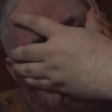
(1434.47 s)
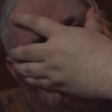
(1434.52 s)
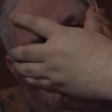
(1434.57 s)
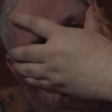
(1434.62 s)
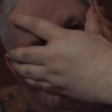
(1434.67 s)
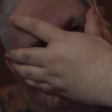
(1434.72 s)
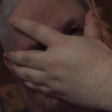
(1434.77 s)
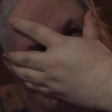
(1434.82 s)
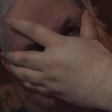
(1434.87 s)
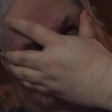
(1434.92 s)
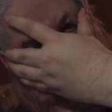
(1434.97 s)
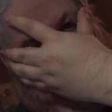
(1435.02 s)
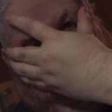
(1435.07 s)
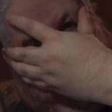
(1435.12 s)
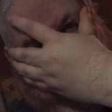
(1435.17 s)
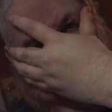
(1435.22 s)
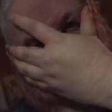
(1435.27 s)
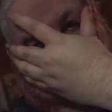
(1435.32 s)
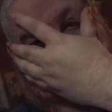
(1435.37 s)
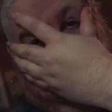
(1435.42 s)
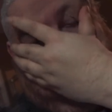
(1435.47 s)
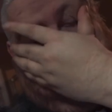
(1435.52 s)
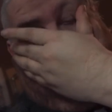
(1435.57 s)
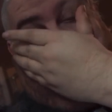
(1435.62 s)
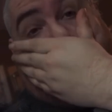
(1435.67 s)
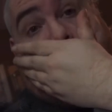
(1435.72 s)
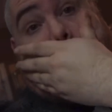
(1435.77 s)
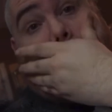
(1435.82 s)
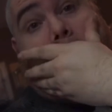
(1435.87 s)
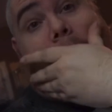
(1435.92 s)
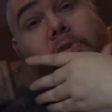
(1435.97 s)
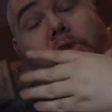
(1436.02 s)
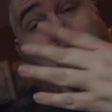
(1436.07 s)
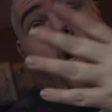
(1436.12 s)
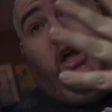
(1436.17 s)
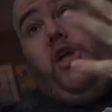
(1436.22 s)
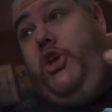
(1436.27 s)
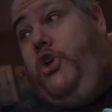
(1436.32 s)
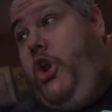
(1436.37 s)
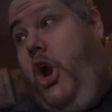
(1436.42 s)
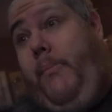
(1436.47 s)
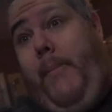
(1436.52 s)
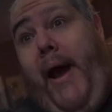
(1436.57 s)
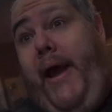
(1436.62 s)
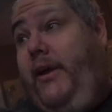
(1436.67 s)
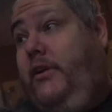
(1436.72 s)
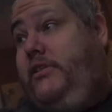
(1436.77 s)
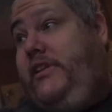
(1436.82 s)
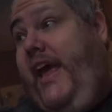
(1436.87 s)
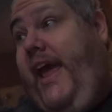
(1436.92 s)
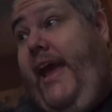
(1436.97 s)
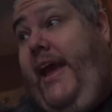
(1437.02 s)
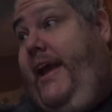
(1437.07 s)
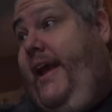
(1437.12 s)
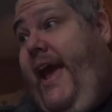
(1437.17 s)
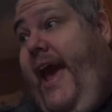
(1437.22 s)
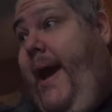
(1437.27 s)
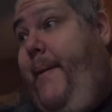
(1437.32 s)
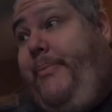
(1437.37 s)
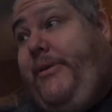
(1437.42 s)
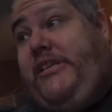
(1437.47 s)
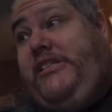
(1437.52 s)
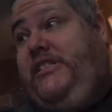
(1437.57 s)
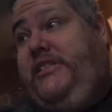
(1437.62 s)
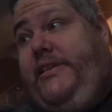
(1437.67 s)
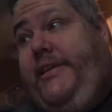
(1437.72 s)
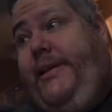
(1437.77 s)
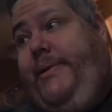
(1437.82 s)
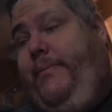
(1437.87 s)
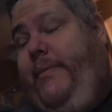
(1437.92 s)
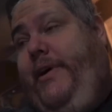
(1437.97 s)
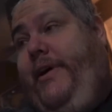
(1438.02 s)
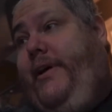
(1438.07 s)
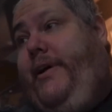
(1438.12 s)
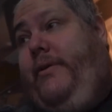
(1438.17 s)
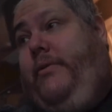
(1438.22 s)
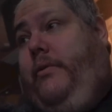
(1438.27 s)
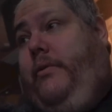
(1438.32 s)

Mm. You know Michael Day happens. Uh,